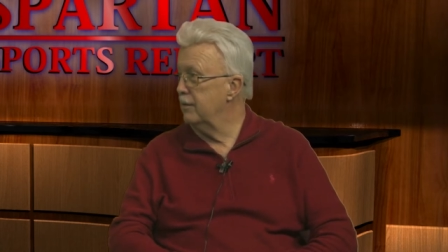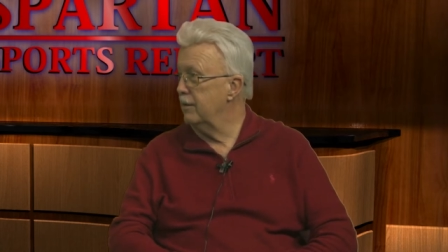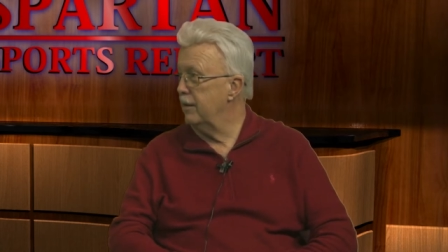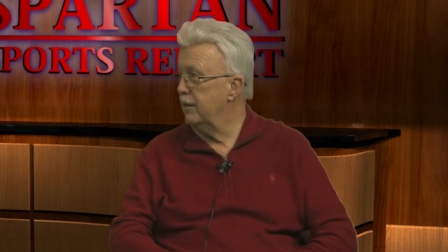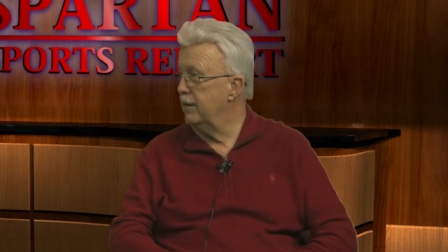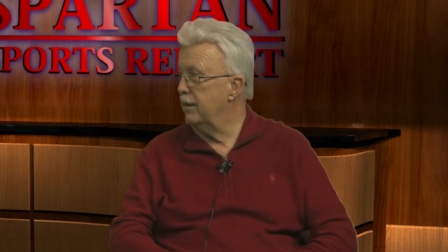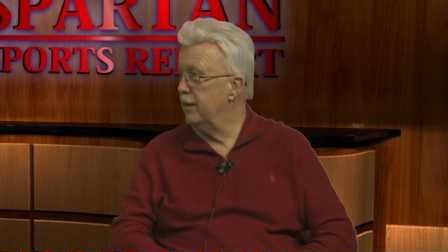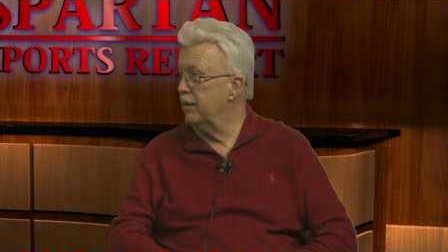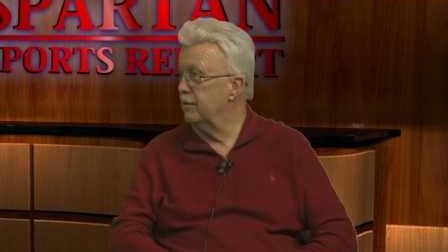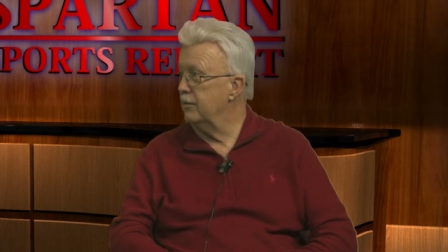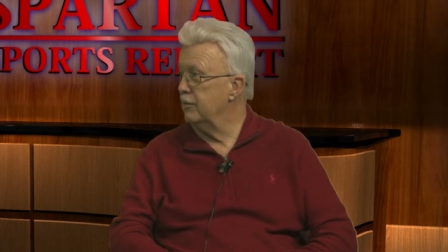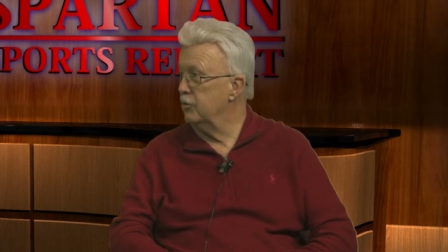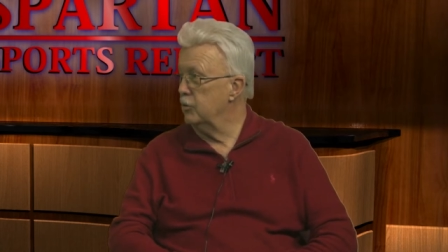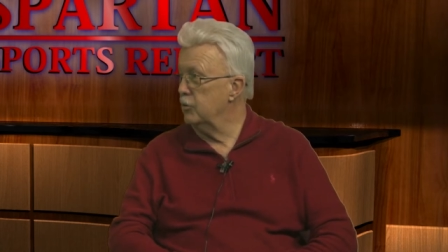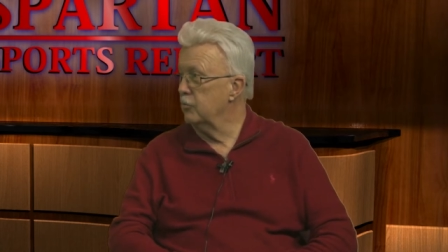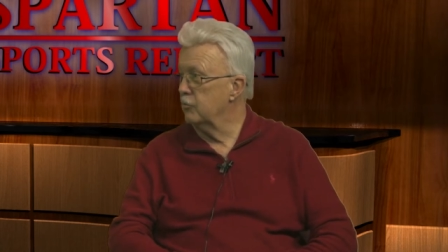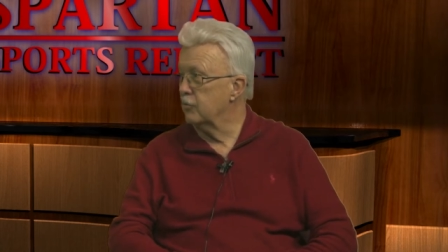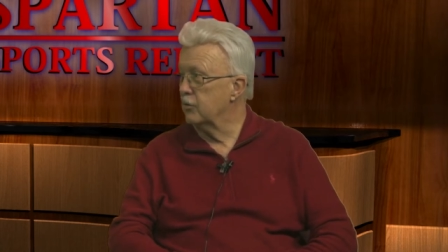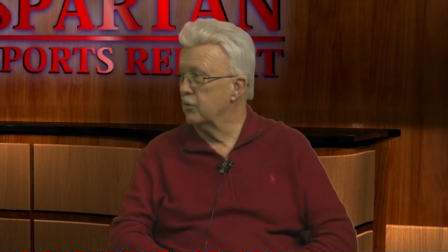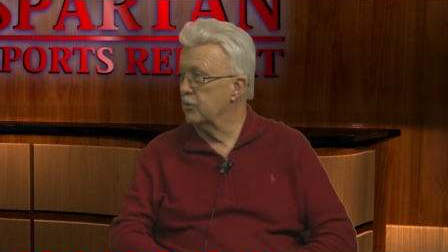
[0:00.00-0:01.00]
and
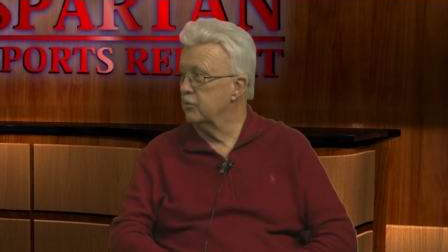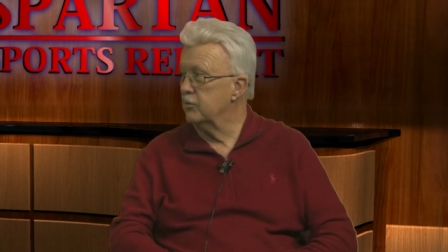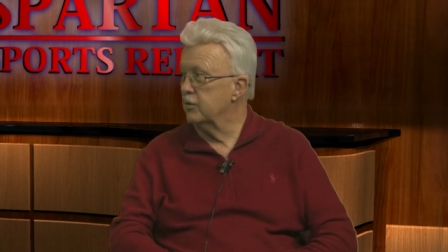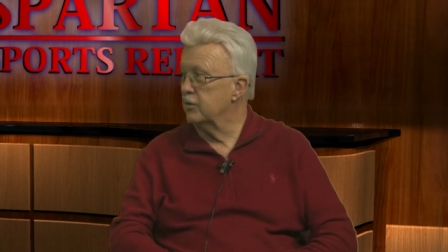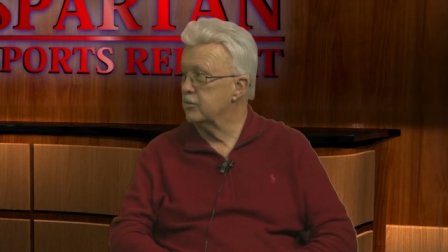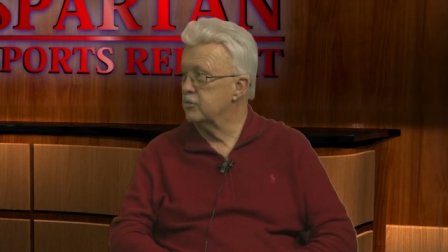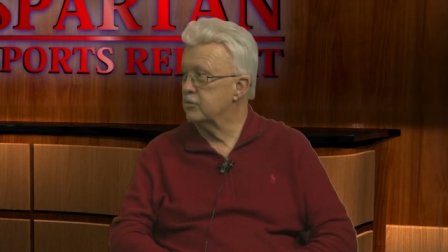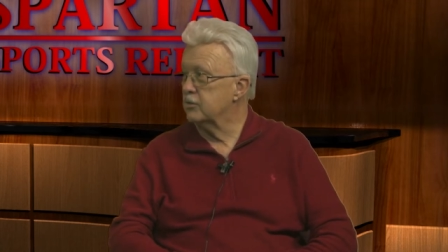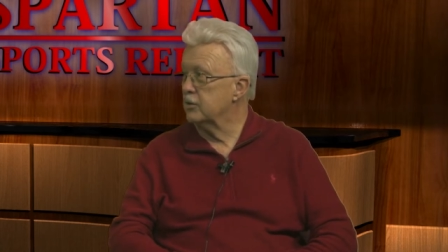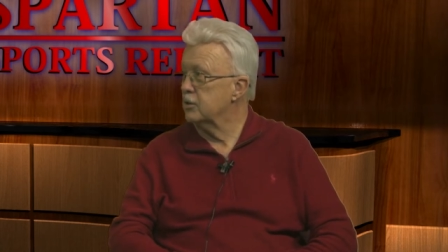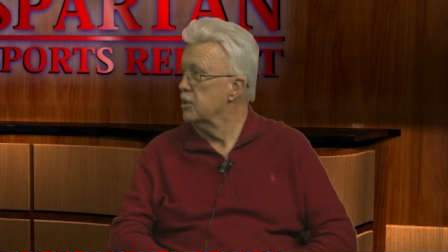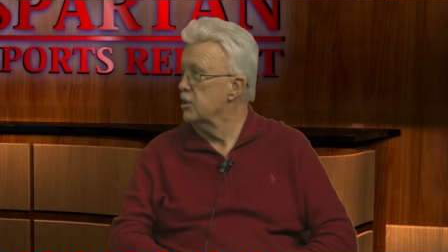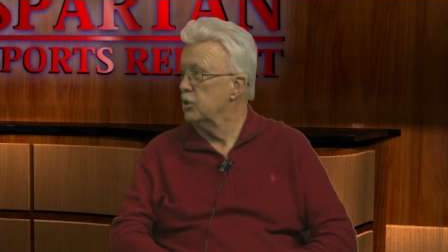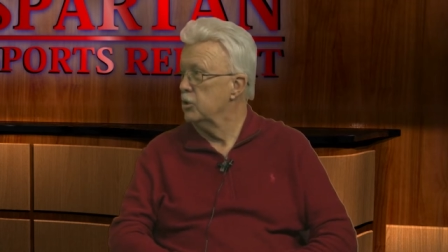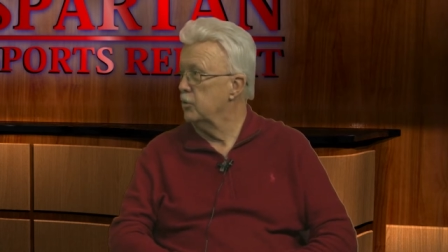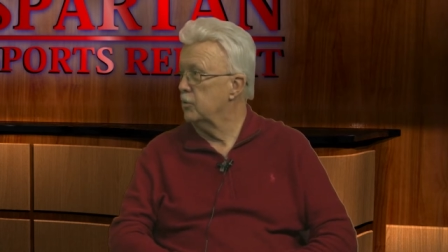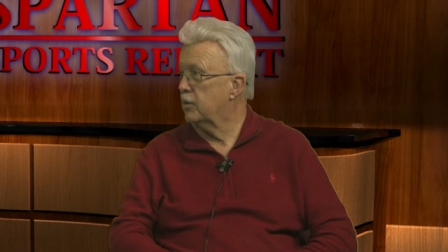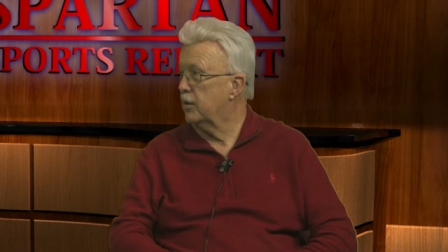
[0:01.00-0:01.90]
you've learned this that mm-hmm.